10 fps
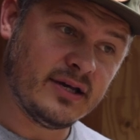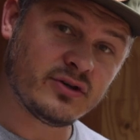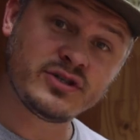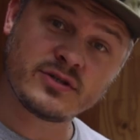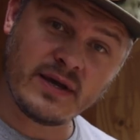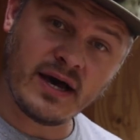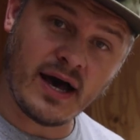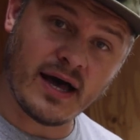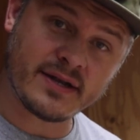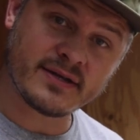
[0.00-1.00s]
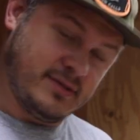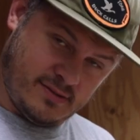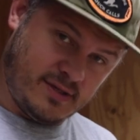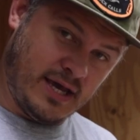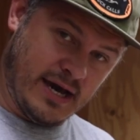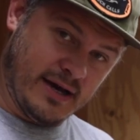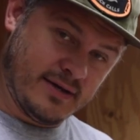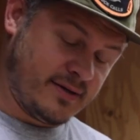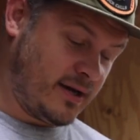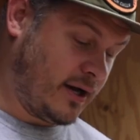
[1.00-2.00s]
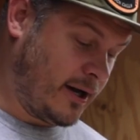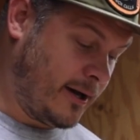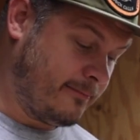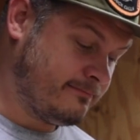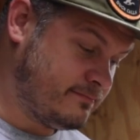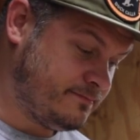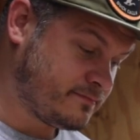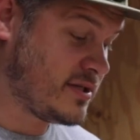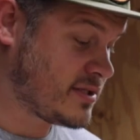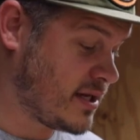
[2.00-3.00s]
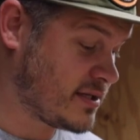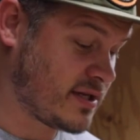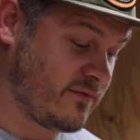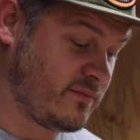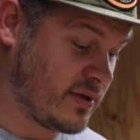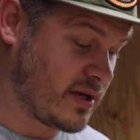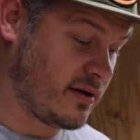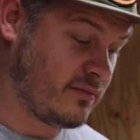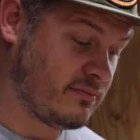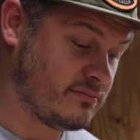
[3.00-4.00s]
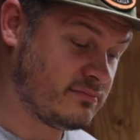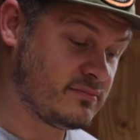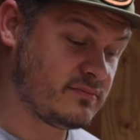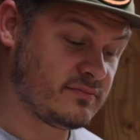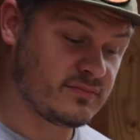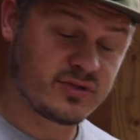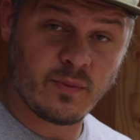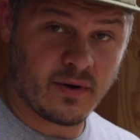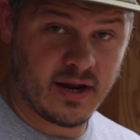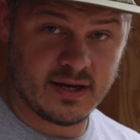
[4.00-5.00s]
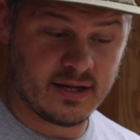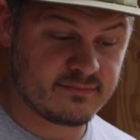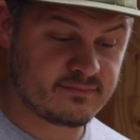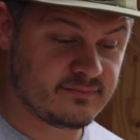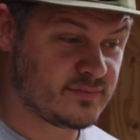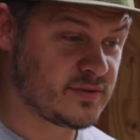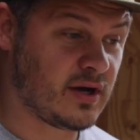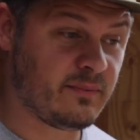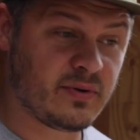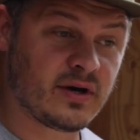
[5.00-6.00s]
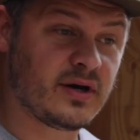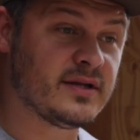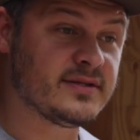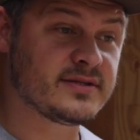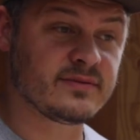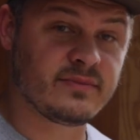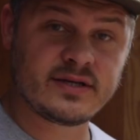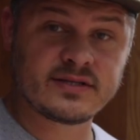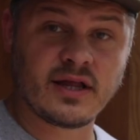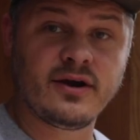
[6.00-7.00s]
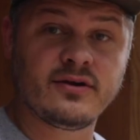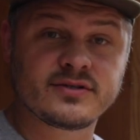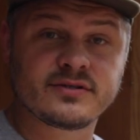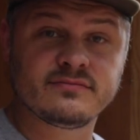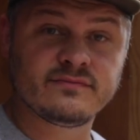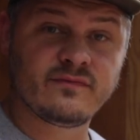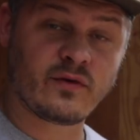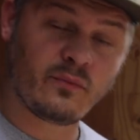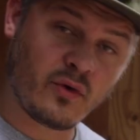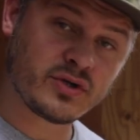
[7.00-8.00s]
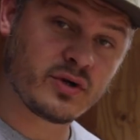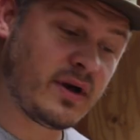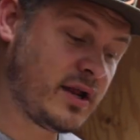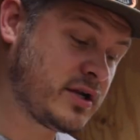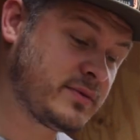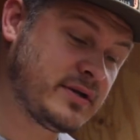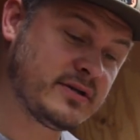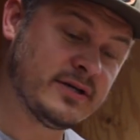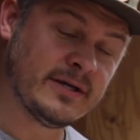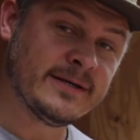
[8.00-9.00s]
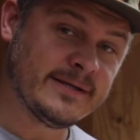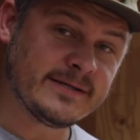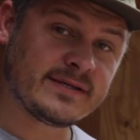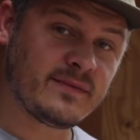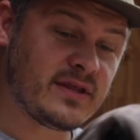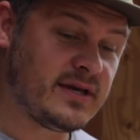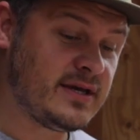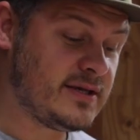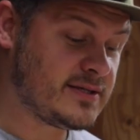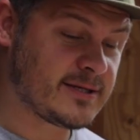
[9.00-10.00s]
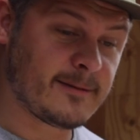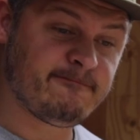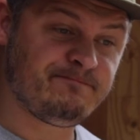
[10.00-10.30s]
you'll just be hot. Yeah, these things have become super handy. So I put on some base layers for moisture management, some of these,